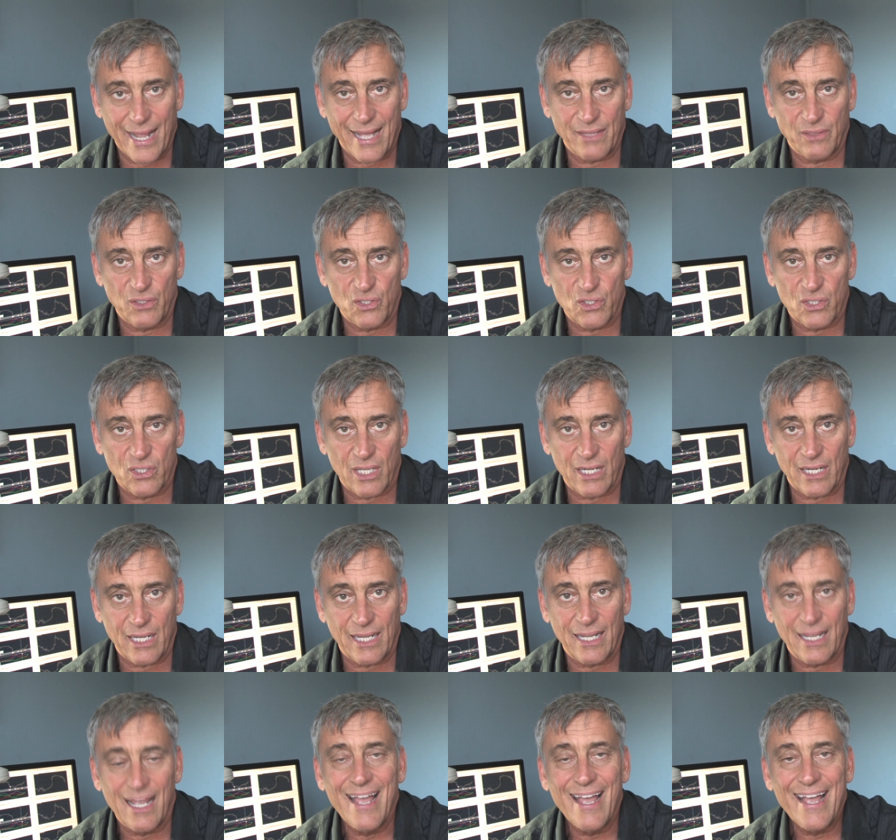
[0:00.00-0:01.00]
And the
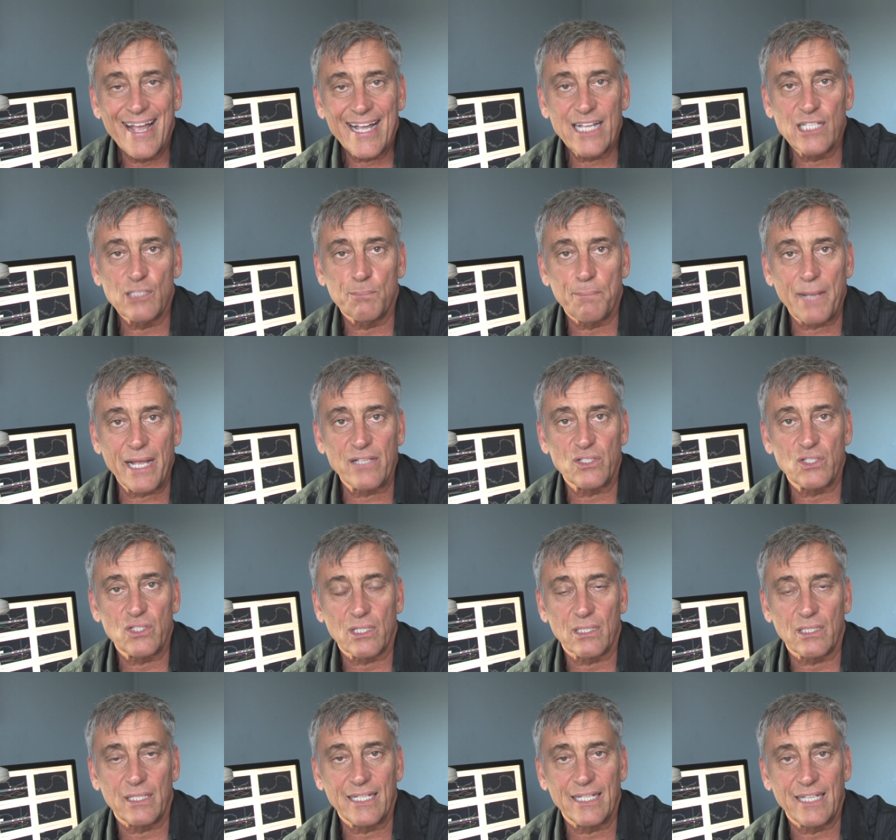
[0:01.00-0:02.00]
city is
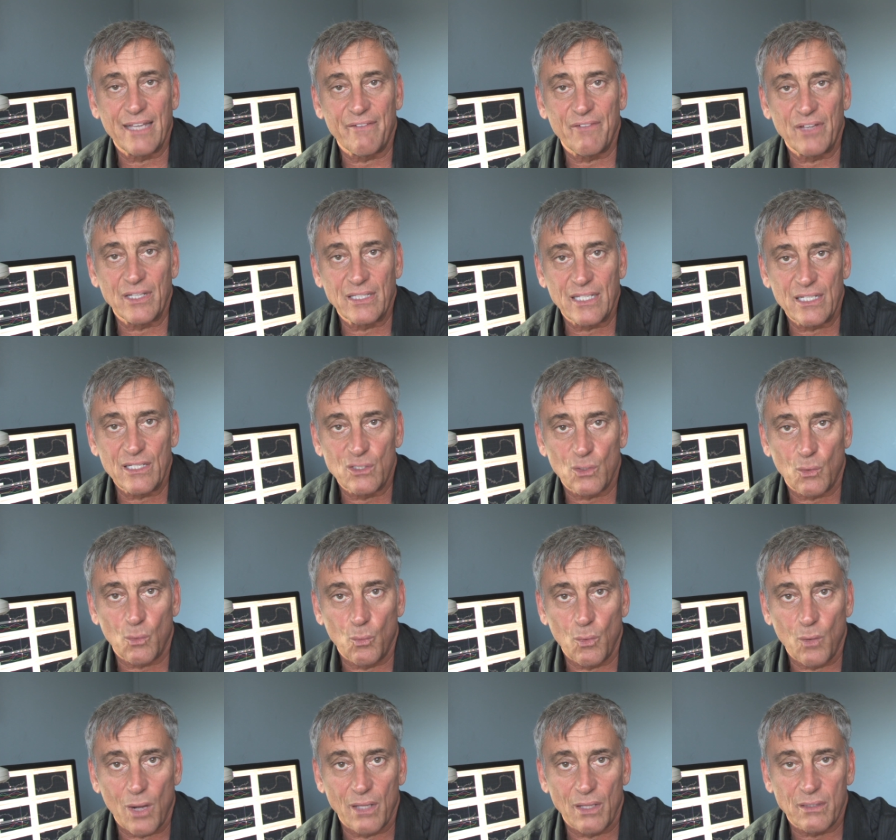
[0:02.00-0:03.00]
basically giving these
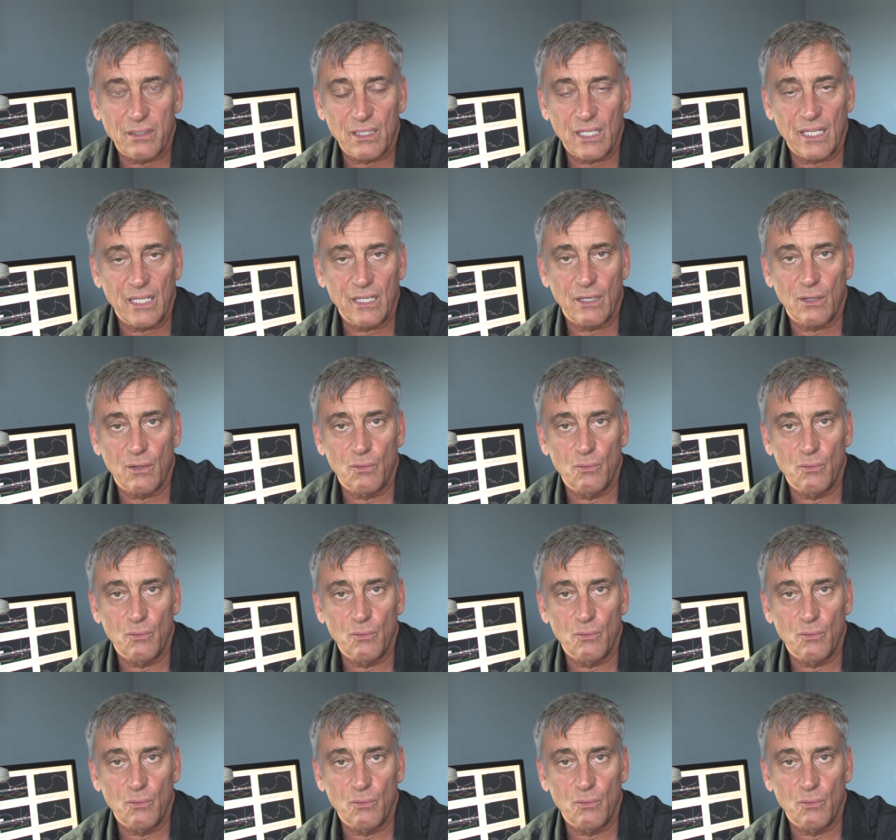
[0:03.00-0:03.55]
wealthy